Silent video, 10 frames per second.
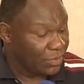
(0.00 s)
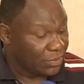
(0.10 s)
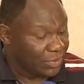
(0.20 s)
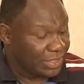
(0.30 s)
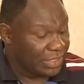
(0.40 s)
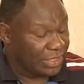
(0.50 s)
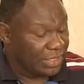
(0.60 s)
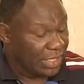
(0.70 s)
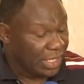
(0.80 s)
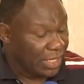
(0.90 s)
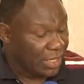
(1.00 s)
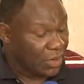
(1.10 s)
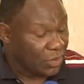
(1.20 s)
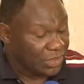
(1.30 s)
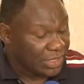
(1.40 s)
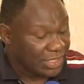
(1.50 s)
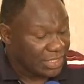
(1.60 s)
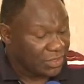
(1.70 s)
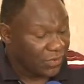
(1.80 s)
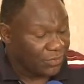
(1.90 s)
which
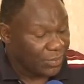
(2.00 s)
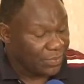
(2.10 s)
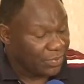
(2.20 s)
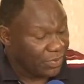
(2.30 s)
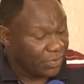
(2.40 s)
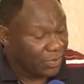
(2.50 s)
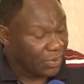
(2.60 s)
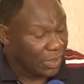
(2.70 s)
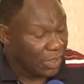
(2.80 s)
consists of people